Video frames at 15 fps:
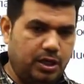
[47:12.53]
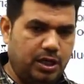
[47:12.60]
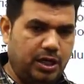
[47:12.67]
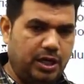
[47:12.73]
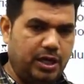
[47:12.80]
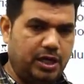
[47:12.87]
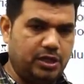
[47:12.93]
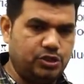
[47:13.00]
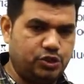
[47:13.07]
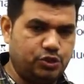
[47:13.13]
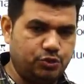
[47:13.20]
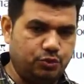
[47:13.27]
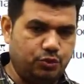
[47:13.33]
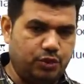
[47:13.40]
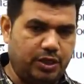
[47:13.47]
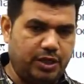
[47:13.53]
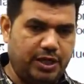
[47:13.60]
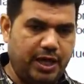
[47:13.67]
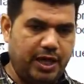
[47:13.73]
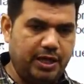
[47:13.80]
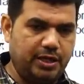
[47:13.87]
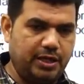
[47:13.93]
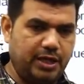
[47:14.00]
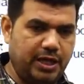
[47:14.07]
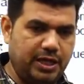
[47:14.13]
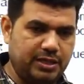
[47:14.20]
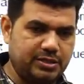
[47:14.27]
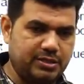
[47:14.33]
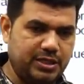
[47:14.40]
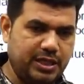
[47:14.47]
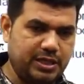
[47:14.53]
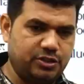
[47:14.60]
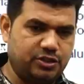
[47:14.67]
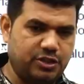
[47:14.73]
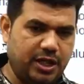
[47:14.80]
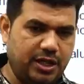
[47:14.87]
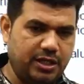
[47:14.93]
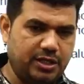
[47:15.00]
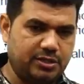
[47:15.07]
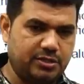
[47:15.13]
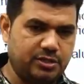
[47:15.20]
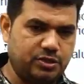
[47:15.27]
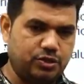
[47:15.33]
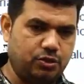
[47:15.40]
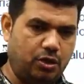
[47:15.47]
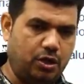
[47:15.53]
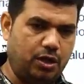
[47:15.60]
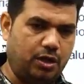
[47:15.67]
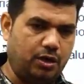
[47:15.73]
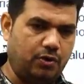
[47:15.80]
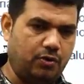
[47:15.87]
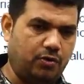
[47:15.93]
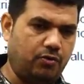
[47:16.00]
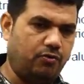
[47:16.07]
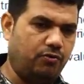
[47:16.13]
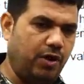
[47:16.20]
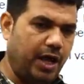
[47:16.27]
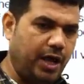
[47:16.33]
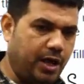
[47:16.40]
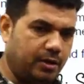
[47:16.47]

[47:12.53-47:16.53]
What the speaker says: Alianshu, tan x, h tan x is wrong. Why?